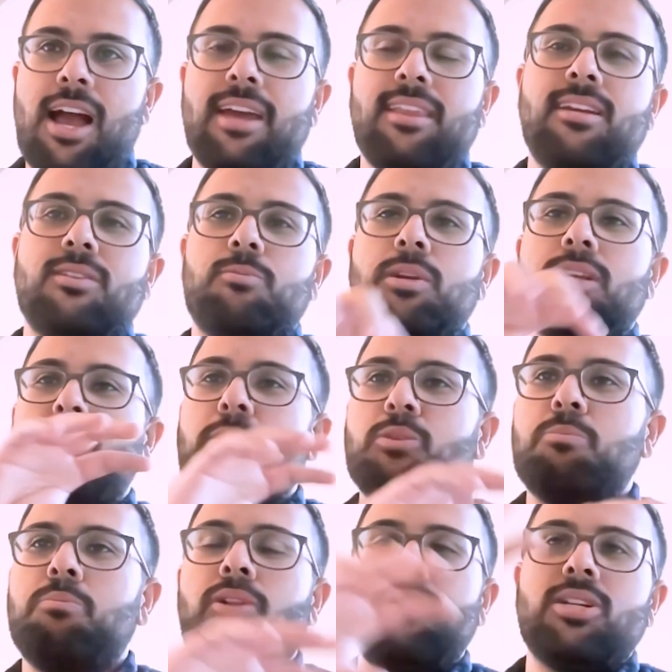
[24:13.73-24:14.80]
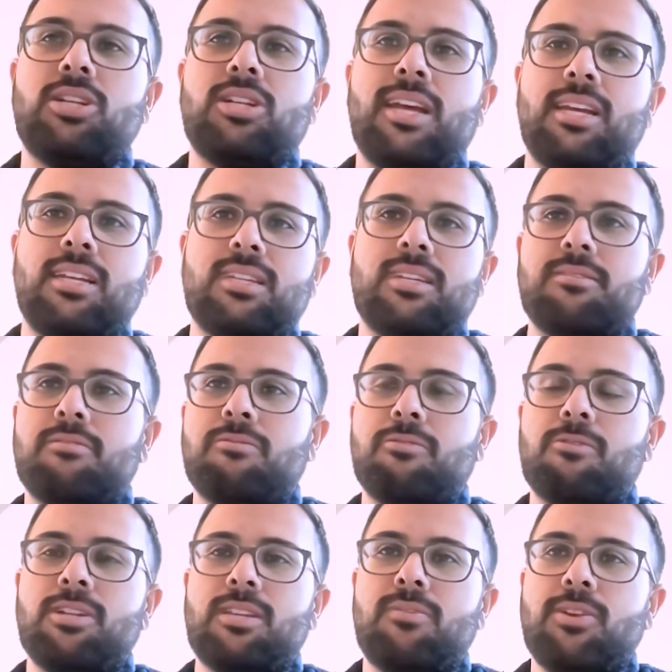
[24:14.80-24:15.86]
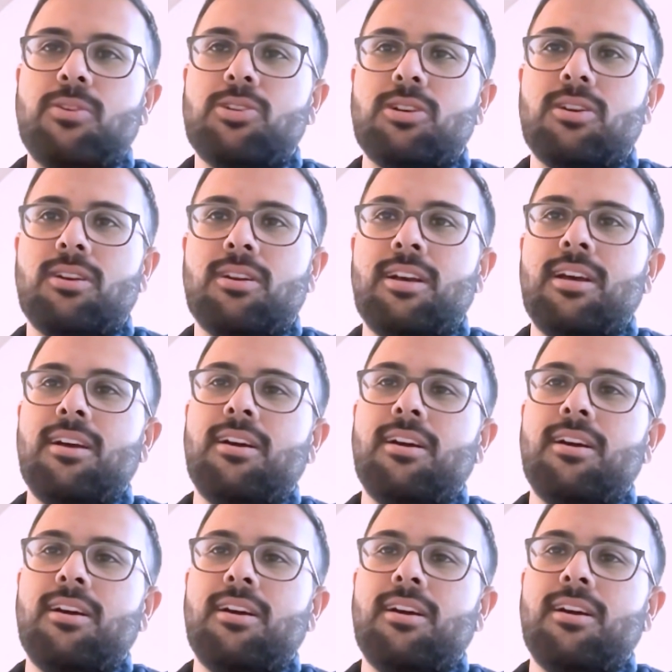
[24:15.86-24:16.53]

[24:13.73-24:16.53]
I think is one of the most bullish things for its future.